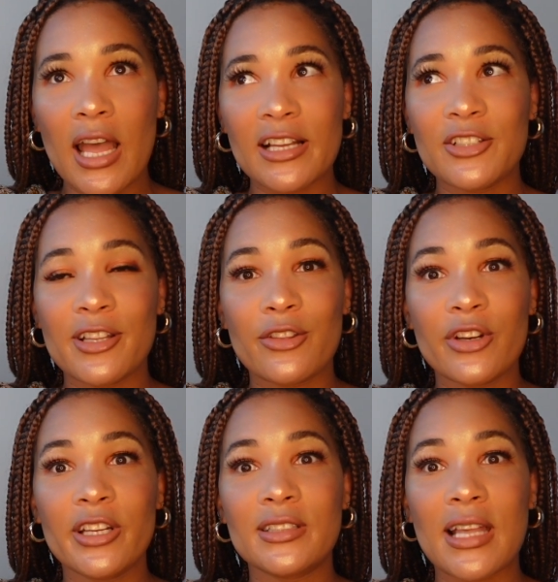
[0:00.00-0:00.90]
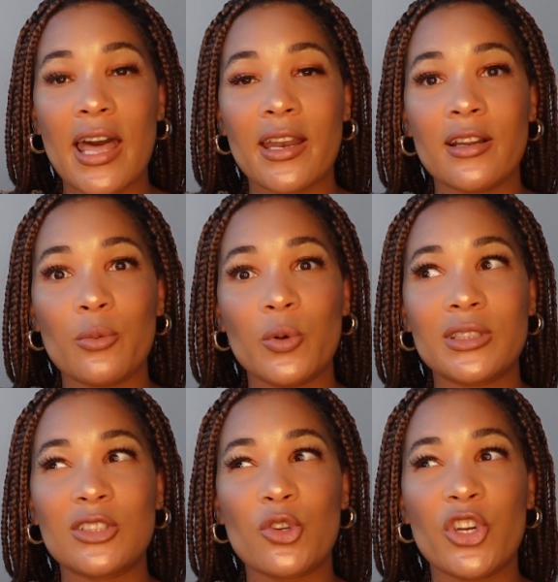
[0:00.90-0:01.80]
Actually, 3 years, it
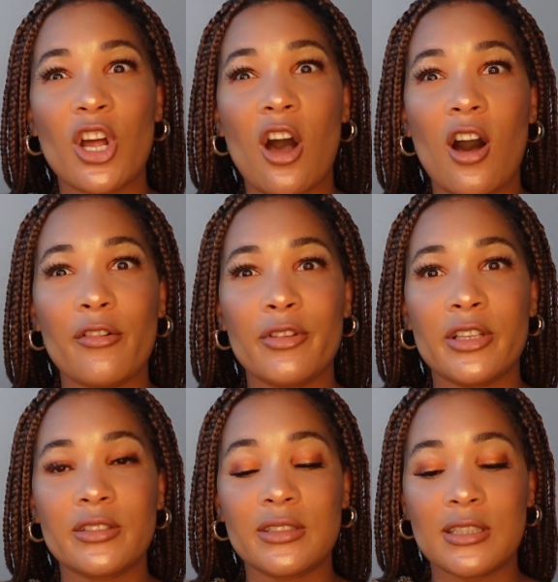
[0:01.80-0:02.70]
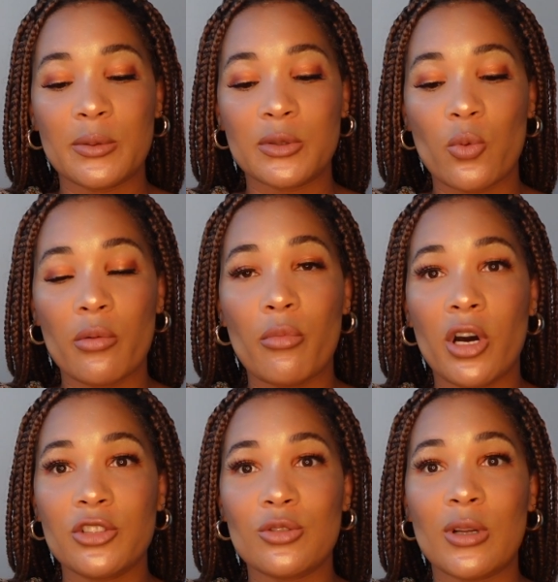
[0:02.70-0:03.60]
was 3.5 years because there was one
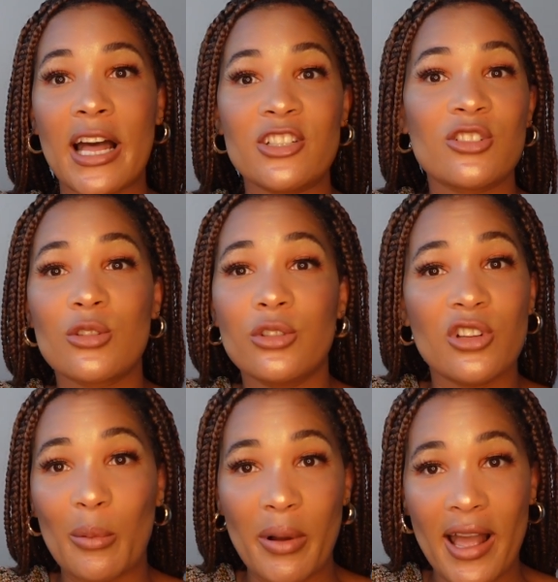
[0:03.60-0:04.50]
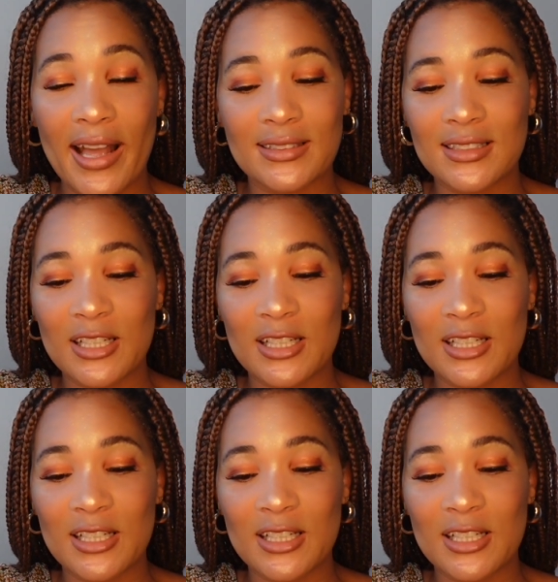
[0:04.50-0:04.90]
module I just could not pass.